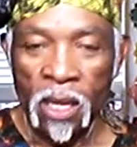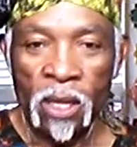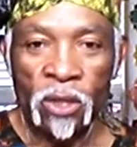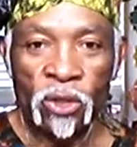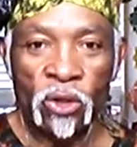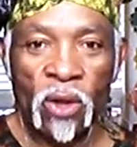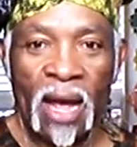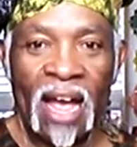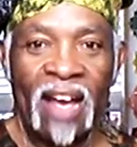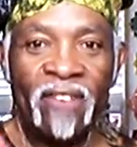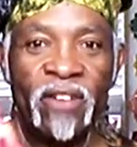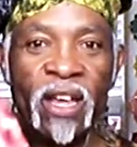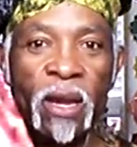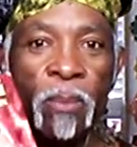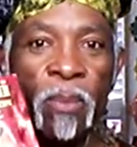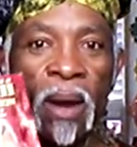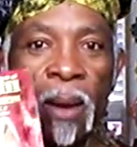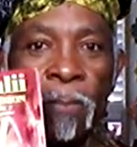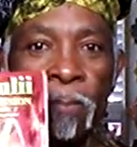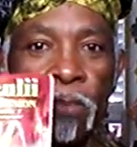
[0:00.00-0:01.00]
So I have here
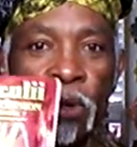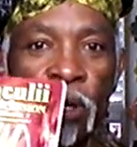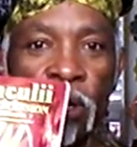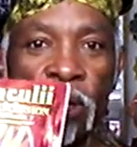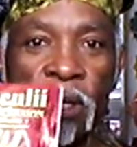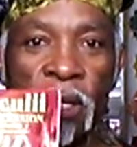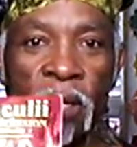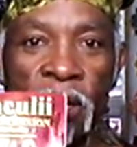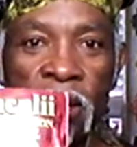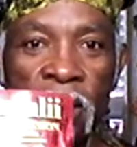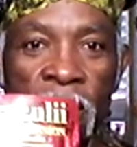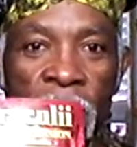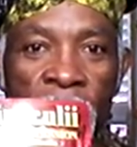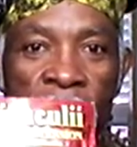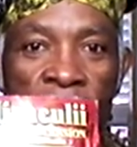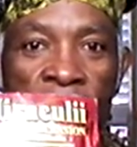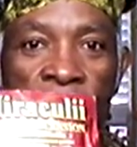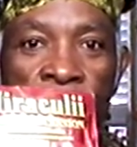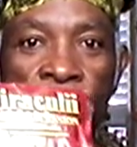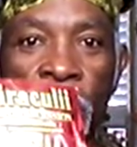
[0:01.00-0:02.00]
my book,
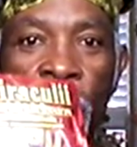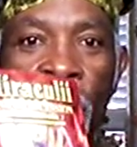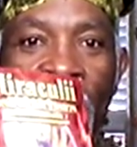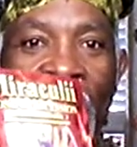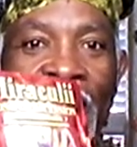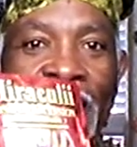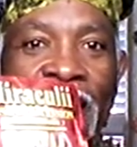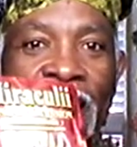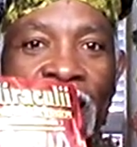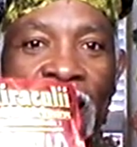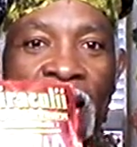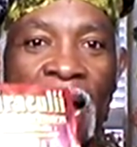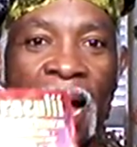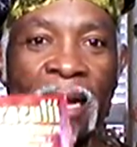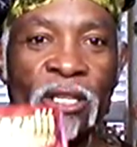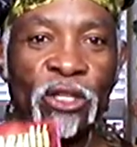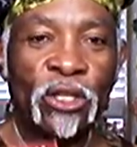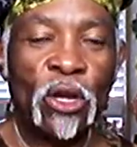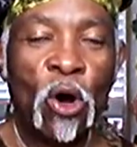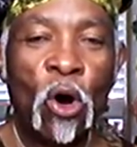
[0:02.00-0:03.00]

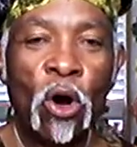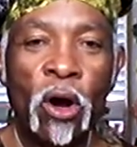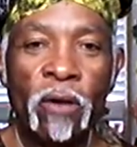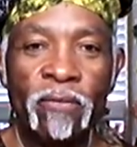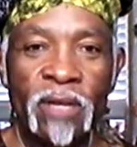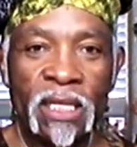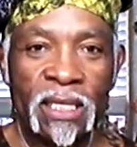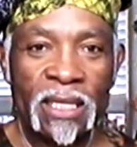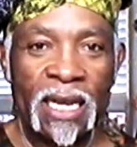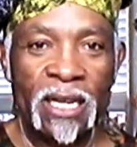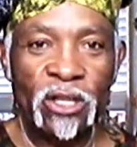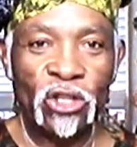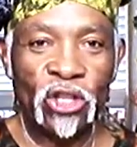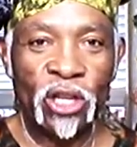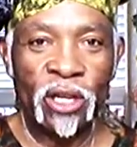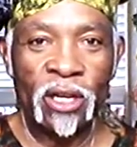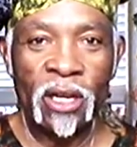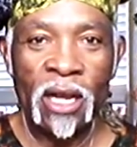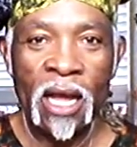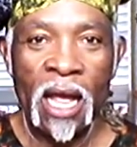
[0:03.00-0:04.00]
Miraculii, Song of
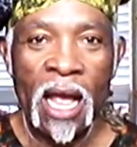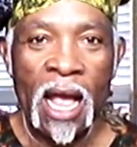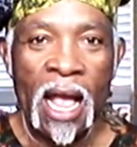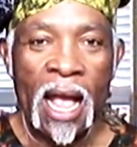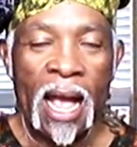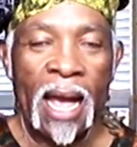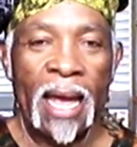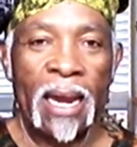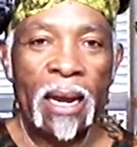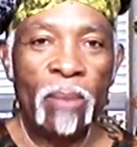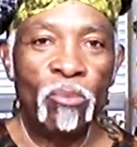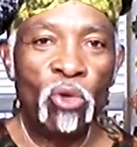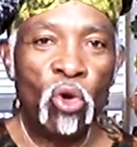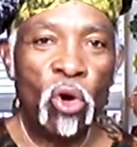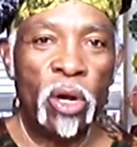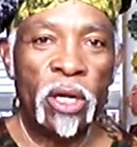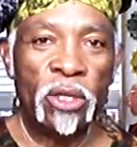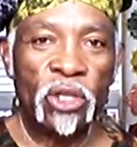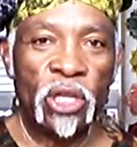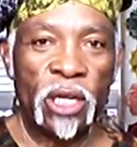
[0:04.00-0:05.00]
Ascension, and I'm
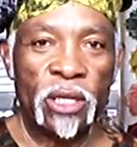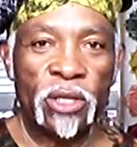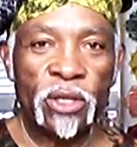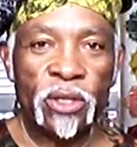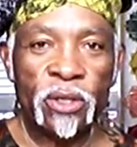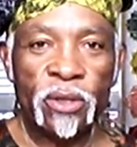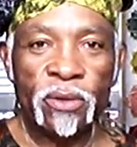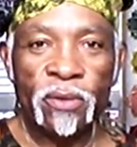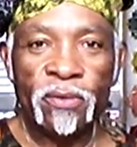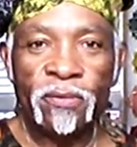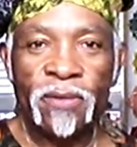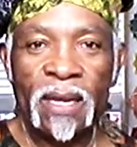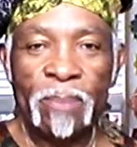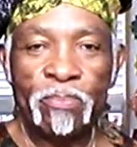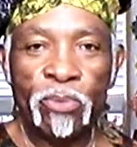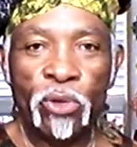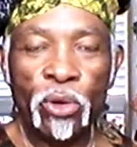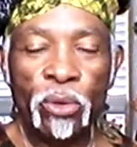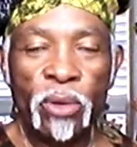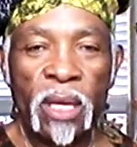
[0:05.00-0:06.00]
going to just
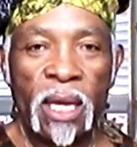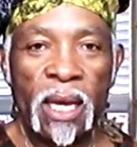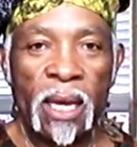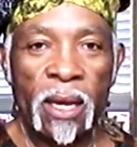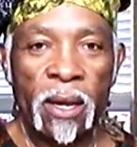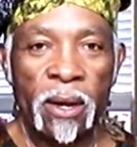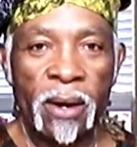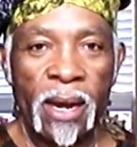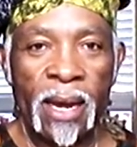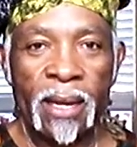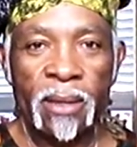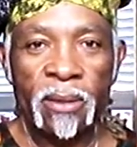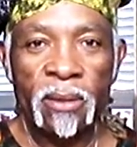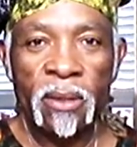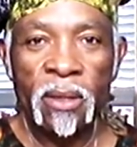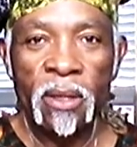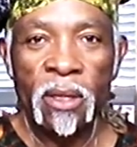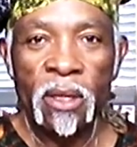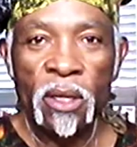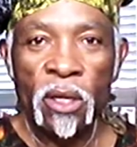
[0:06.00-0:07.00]
flip through here
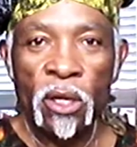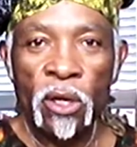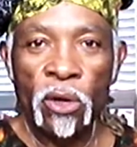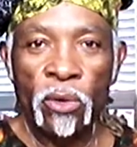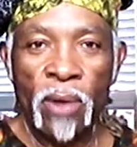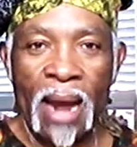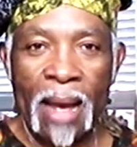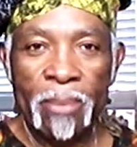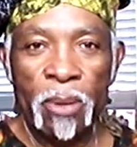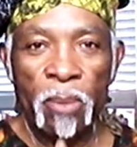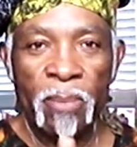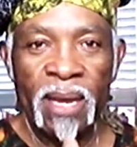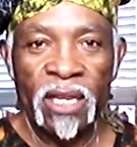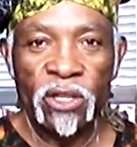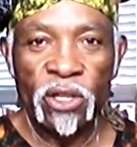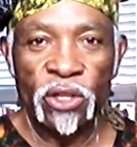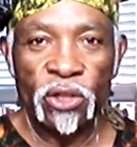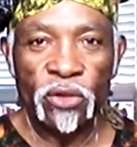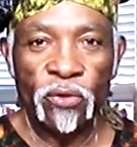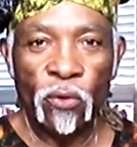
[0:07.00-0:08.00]
and grab a
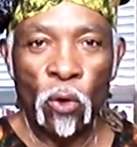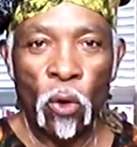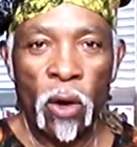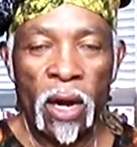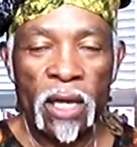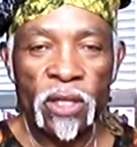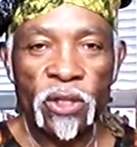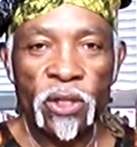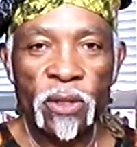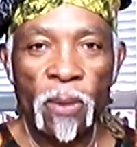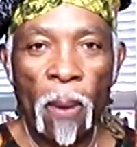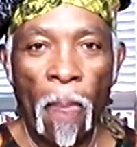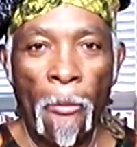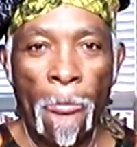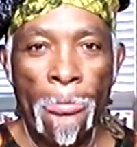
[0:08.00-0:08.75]
message for us.